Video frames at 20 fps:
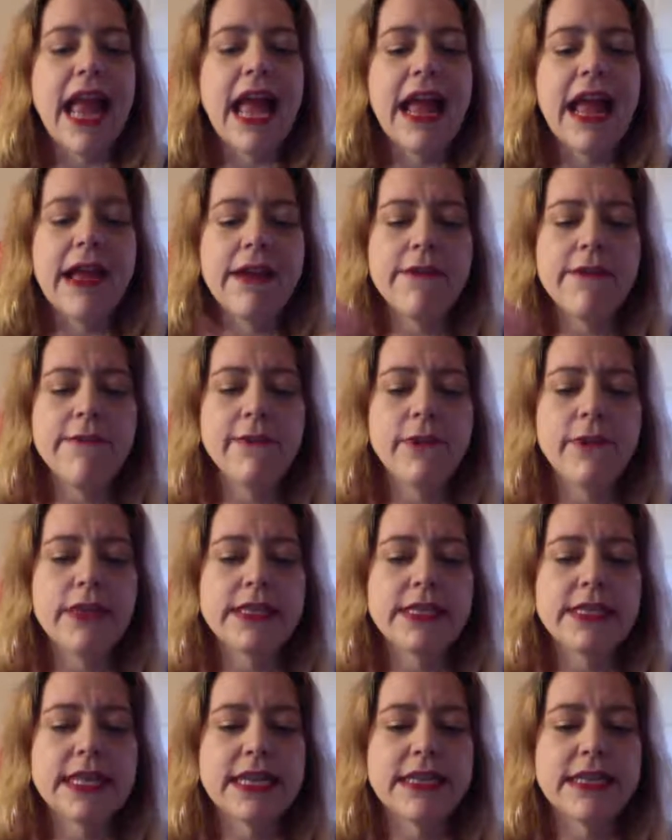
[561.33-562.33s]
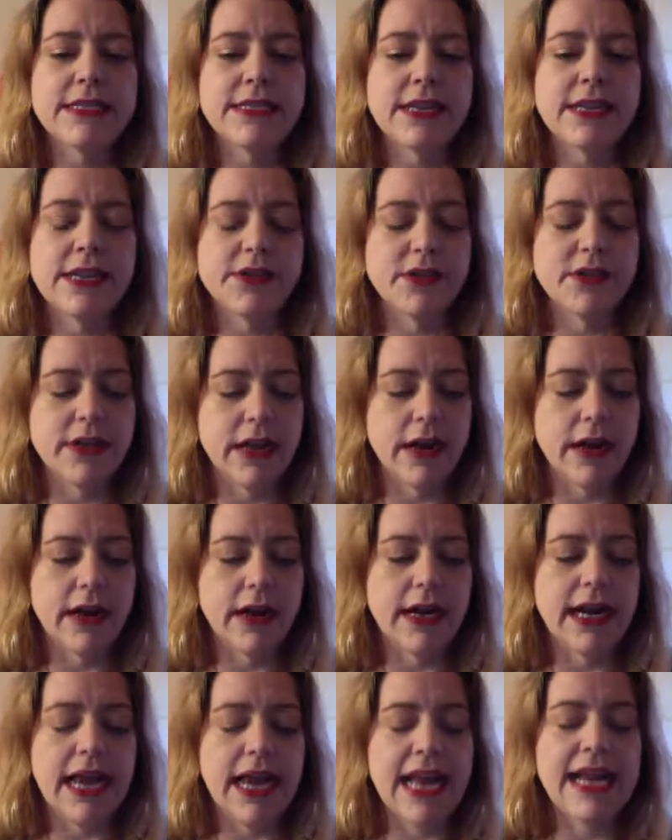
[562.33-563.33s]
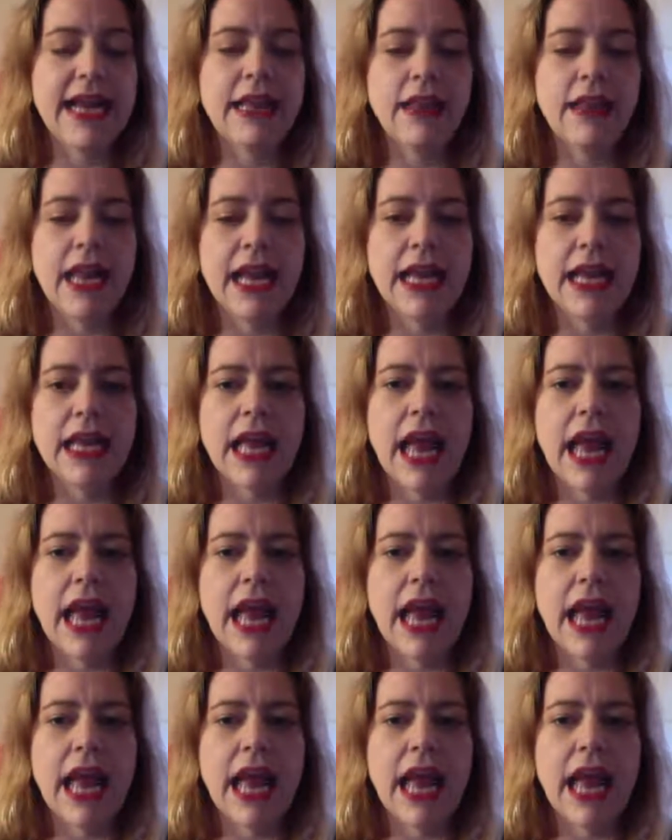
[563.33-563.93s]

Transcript: every skin is legendary and like